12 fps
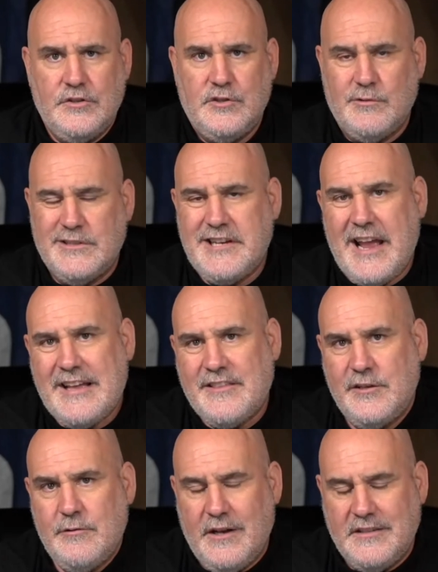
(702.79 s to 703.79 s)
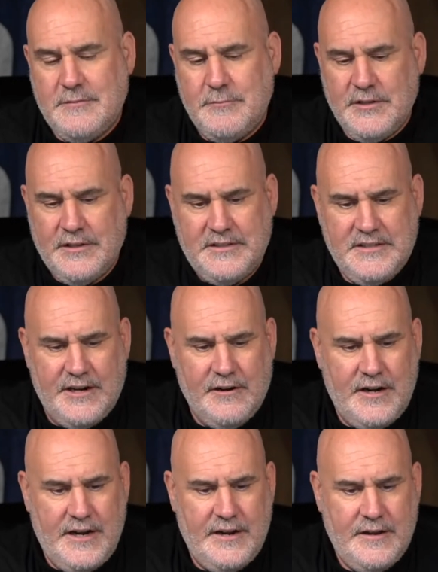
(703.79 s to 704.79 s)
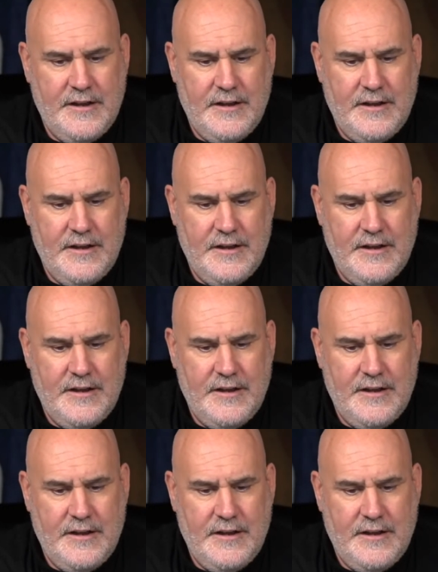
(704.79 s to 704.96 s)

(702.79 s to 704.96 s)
to attack the U.S. military.